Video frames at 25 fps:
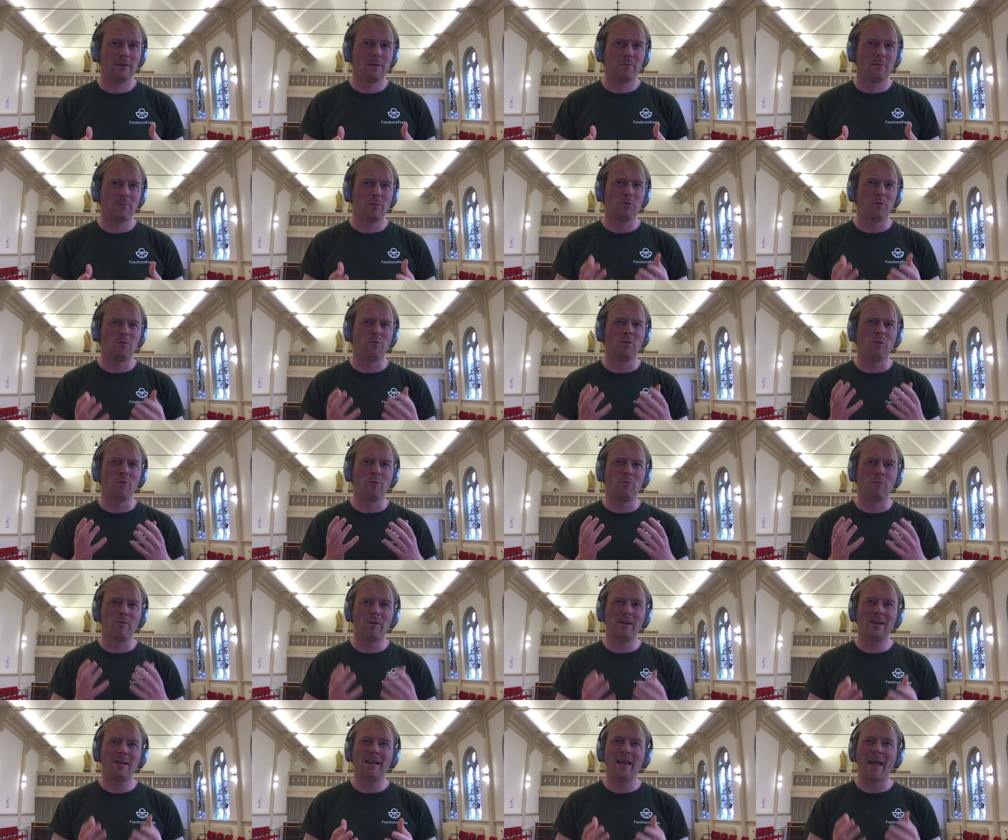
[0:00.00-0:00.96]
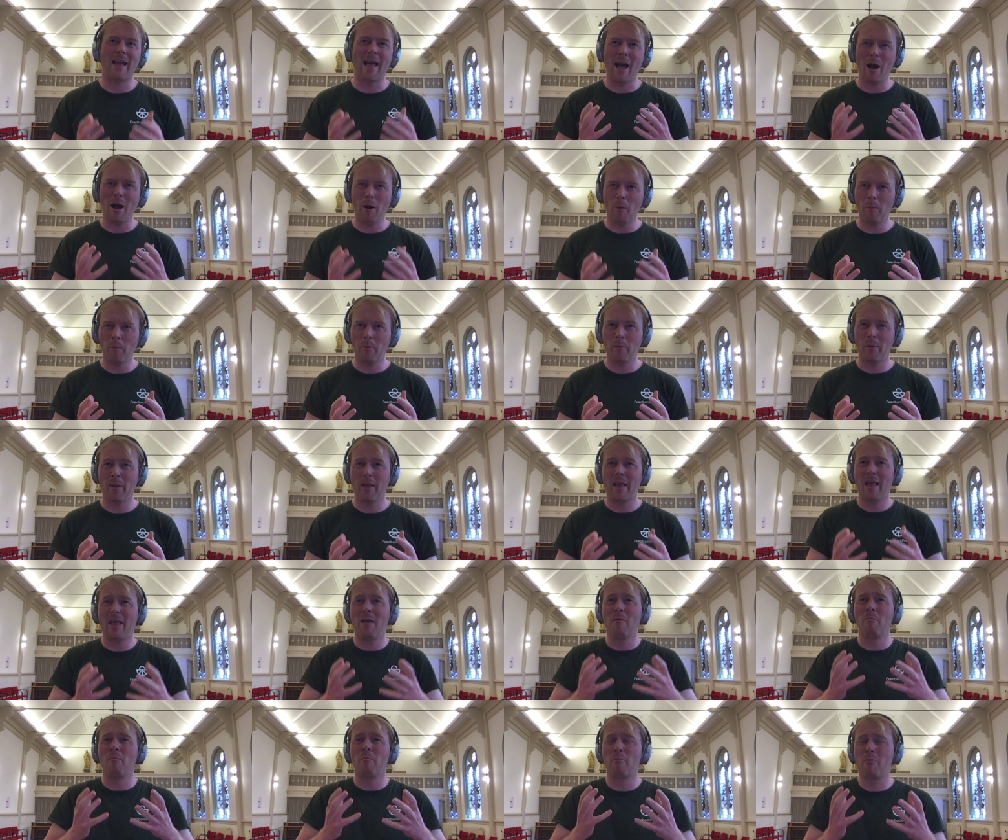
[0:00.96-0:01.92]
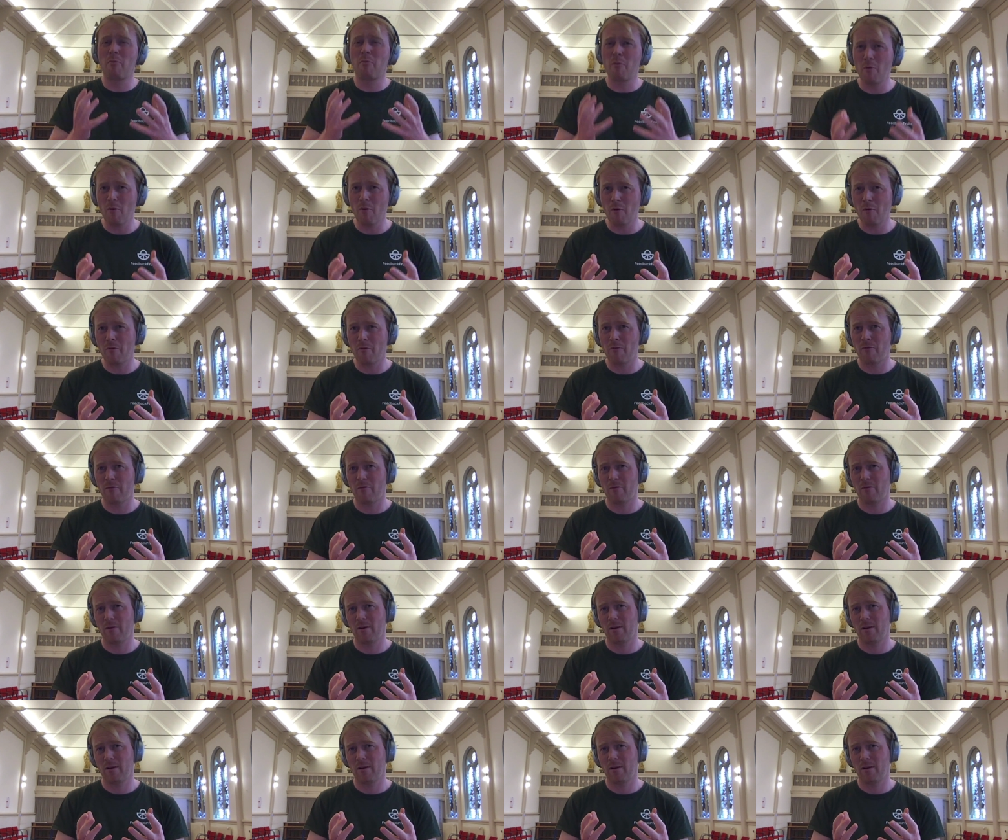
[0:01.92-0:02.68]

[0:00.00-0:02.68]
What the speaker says: but will really help improve